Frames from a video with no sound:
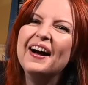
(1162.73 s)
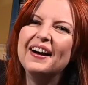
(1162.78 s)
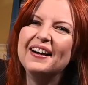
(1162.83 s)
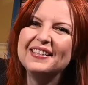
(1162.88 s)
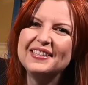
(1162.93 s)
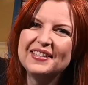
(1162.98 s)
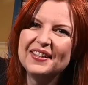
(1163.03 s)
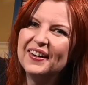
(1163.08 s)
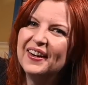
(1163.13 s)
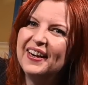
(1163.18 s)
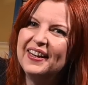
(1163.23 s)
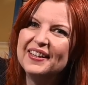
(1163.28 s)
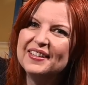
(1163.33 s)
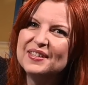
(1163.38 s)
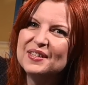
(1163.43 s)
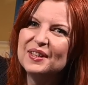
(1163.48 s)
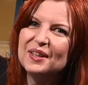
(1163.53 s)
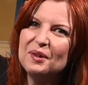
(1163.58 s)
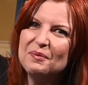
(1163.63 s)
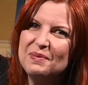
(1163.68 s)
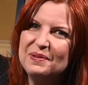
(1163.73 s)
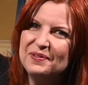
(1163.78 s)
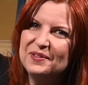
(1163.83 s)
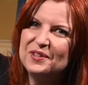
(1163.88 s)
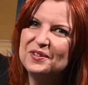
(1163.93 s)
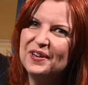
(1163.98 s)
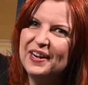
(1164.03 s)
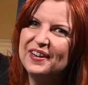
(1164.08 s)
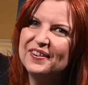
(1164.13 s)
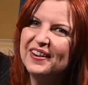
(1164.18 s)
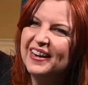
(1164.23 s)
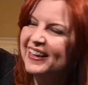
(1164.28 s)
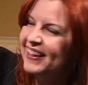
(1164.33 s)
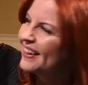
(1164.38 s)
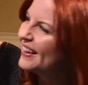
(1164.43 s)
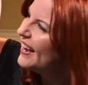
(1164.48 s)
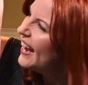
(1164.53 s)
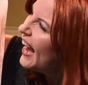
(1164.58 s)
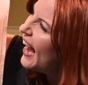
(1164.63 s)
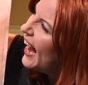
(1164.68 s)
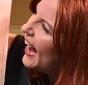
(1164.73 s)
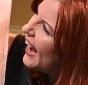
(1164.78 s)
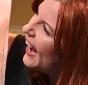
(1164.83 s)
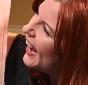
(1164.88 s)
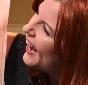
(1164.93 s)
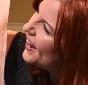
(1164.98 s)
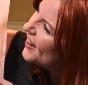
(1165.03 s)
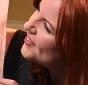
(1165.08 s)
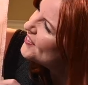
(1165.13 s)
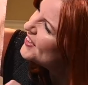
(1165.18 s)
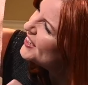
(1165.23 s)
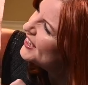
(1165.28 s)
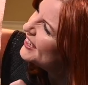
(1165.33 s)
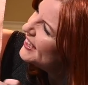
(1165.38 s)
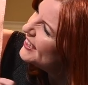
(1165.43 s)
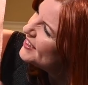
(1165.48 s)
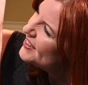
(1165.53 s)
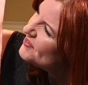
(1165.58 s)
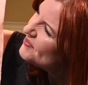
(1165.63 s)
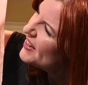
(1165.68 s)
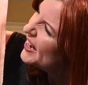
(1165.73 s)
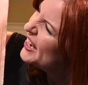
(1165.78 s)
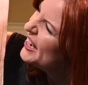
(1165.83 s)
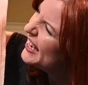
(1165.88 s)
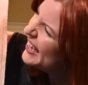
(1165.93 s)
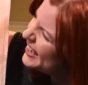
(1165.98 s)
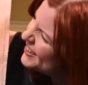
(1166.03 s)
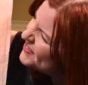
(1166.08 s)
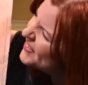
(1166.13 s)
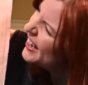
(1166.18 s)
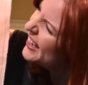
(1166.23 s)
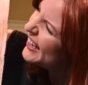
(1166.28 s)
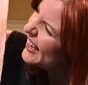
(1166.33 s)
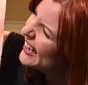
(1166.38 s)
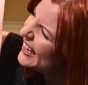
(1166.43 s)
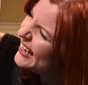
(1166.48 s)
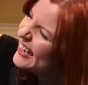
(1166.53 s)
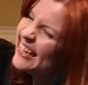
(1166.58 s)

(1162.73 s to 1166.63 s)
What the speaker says: Sorry, this is a little bit of a train wreck. Money.